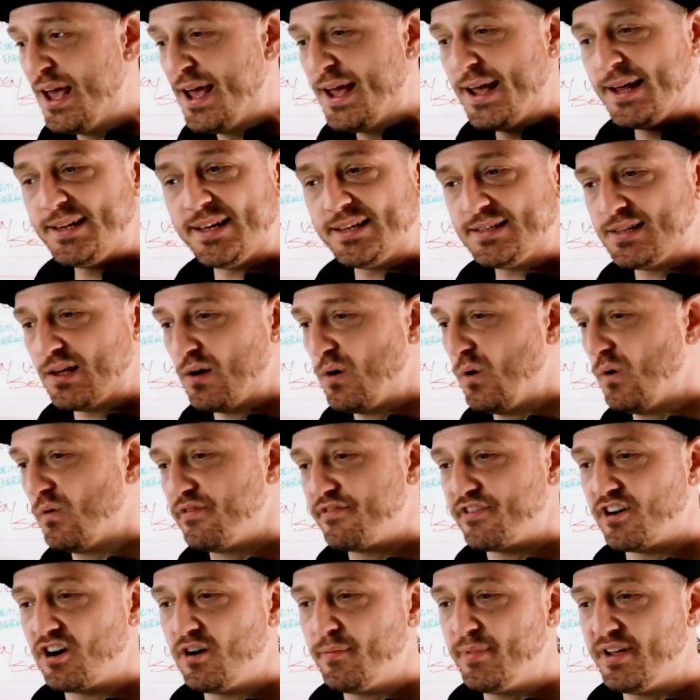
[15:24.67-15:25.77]
it takes the whole
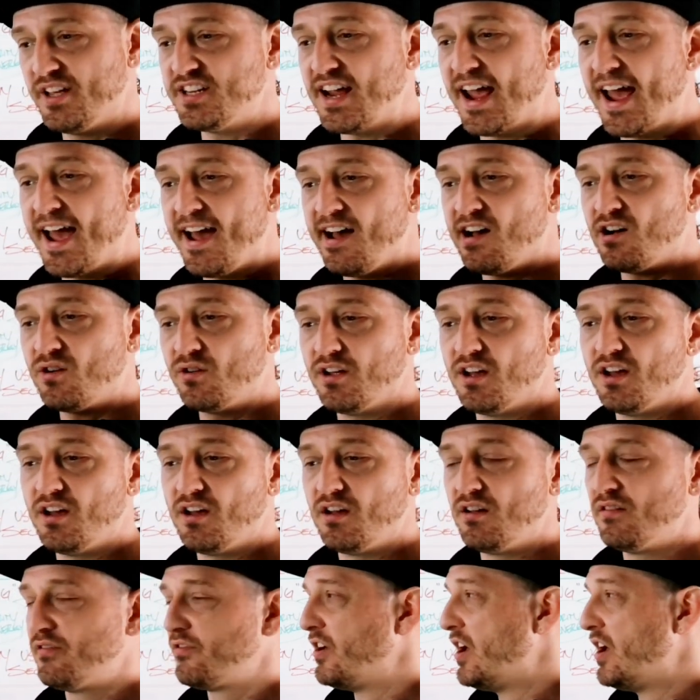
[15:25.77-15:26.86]
verbiage out of